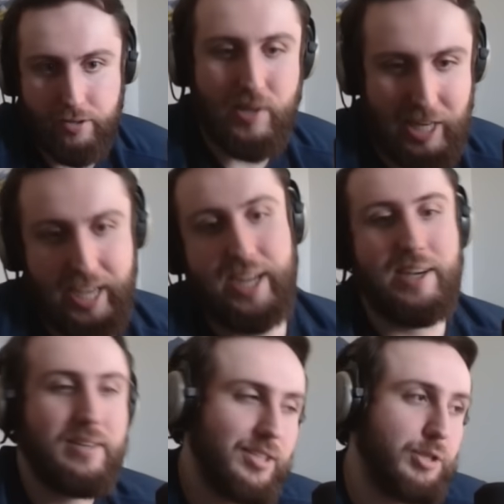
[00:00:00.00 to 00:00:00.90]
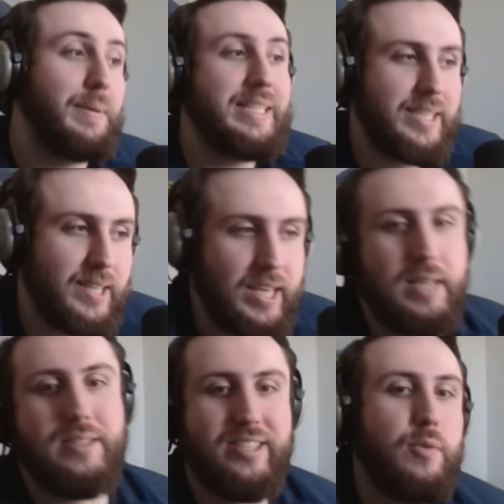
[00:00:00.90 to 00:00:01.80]
Right? So basically,
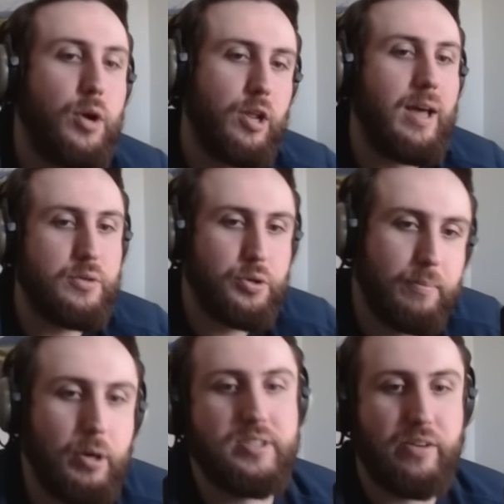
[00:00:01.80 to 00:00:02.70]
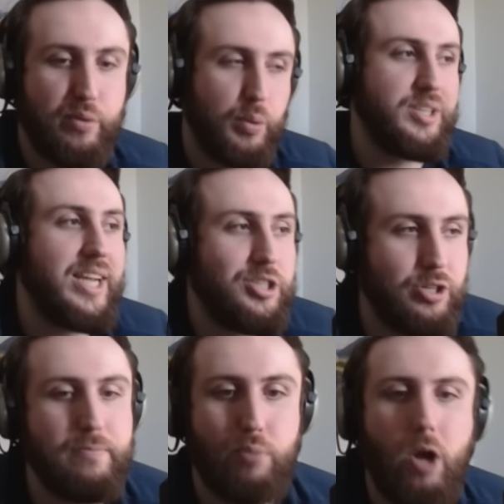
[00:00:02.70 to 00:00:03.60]
C1 allows her to burst every
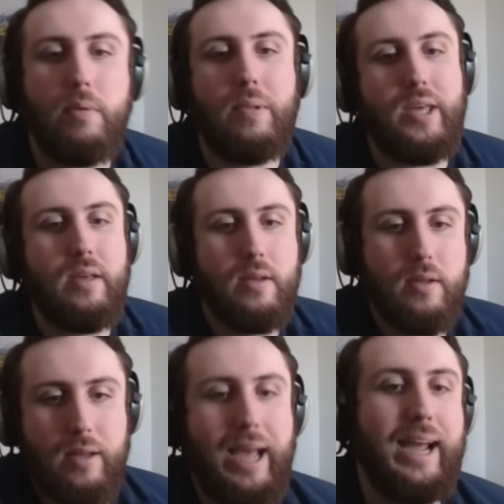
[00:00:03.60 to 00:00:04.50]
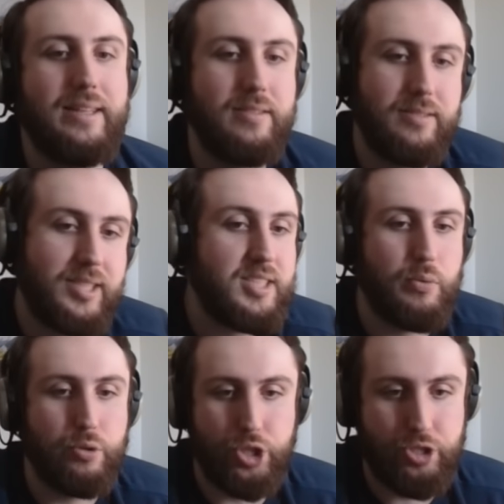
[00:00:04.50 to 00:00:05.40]
rotation, probably, and
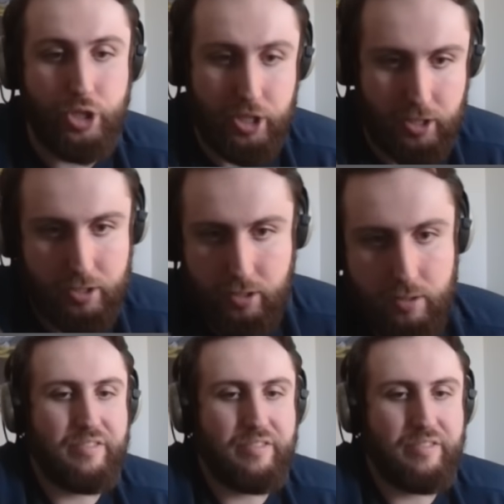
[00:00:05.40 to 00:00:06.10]
C0 just doesn't.